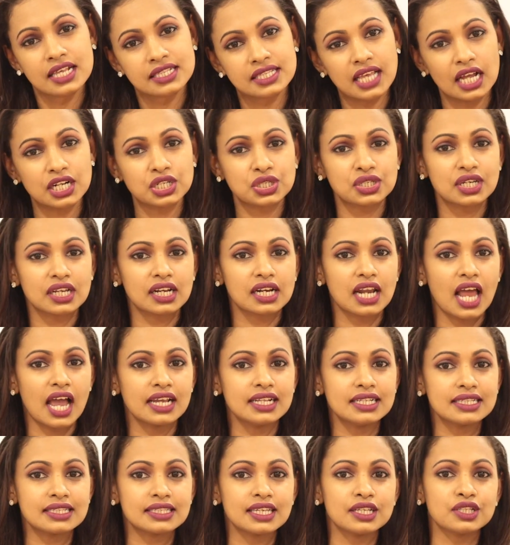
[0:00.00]
Such
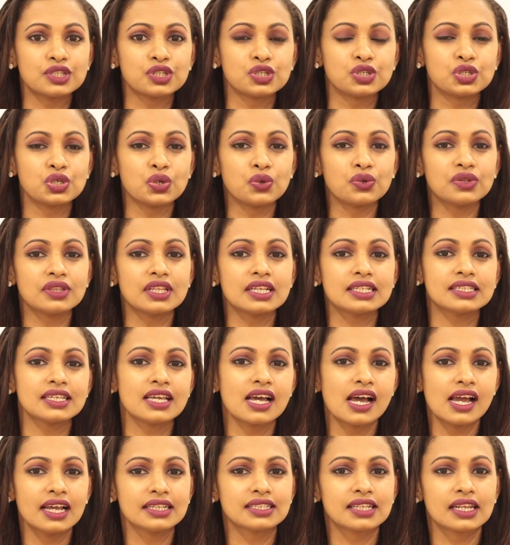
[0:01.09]
decline since June this
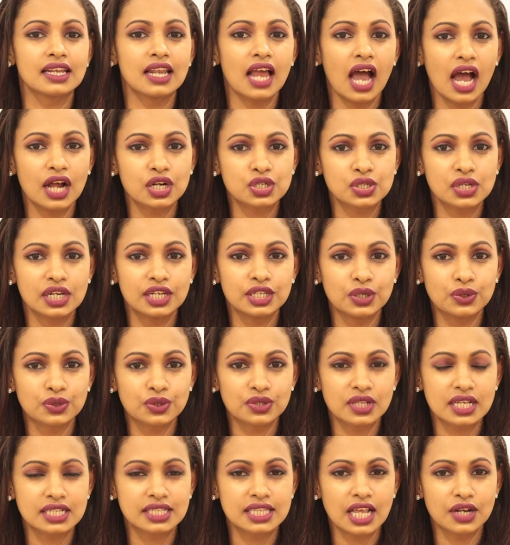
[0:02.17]
year is largely due
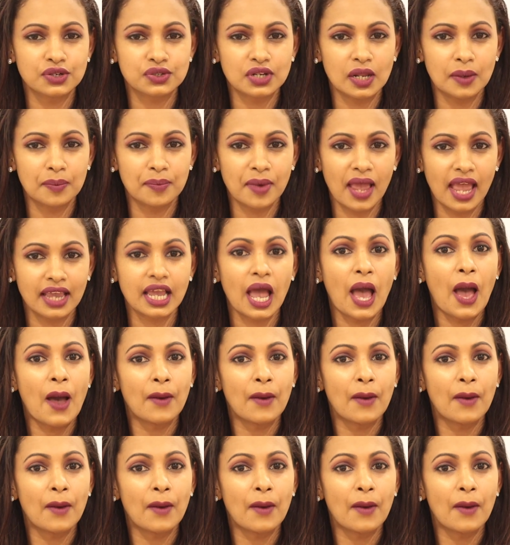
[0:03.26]
to the central bank